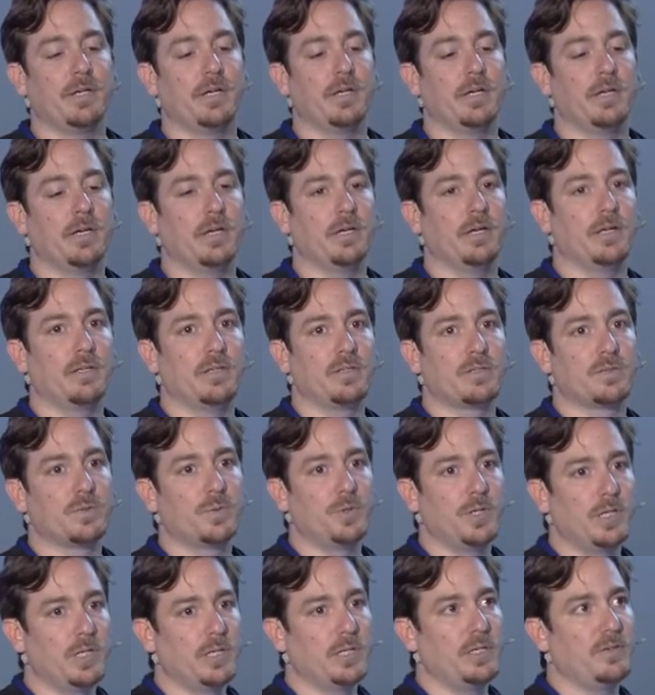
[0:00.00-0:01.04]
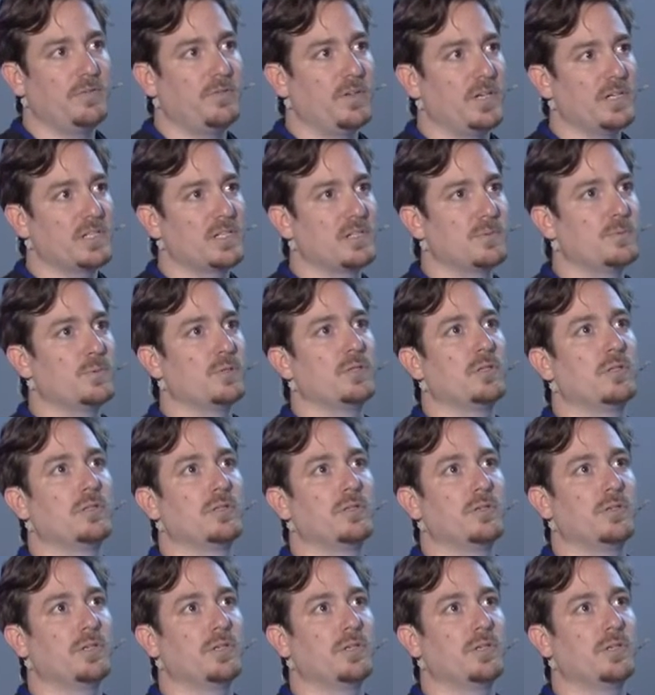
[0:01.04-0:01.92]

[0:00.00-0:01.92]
Uh, it's really flexible.